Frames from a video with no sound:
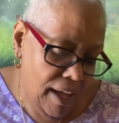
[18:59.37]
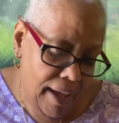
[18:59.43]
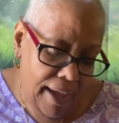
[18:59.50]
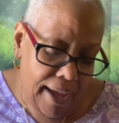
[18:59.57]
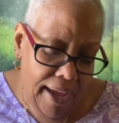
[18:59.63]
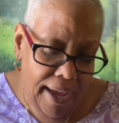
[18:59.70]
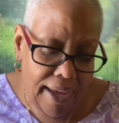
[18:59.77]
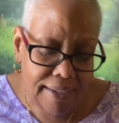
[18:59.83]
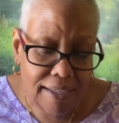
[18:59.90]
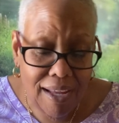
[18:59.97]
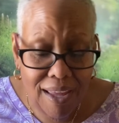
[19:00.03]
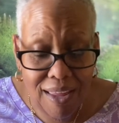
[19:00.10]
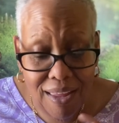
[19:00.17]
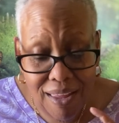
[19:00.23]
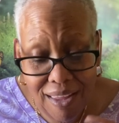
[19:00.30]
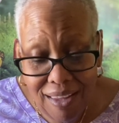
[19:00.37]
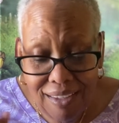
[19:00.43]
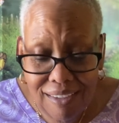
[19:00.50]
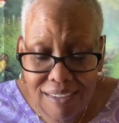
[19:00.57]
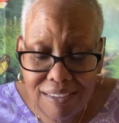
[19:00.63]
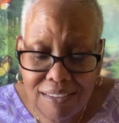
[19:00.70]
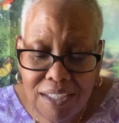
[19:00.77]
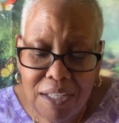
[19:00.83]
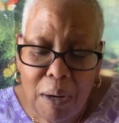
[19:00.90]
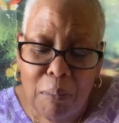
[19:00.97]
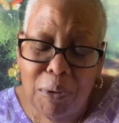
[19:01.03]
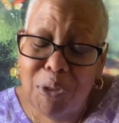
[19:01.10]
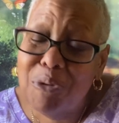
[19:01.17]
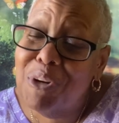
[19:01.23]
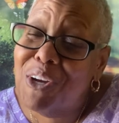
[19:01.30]
And the
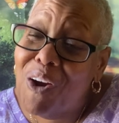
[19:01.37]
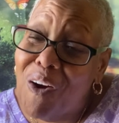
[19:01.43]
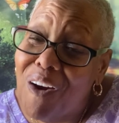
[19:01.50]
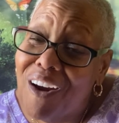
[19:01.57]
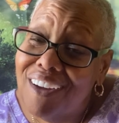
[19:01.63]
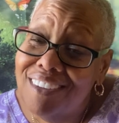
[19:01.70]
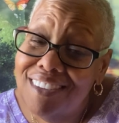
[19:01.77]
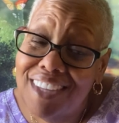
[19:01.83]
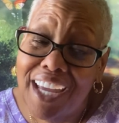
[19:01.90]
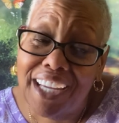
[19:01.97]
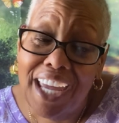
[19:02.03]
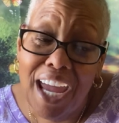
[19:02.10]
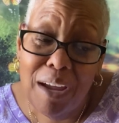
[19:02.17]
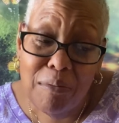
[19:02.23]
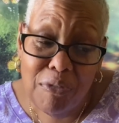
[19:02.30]
number 3 card that came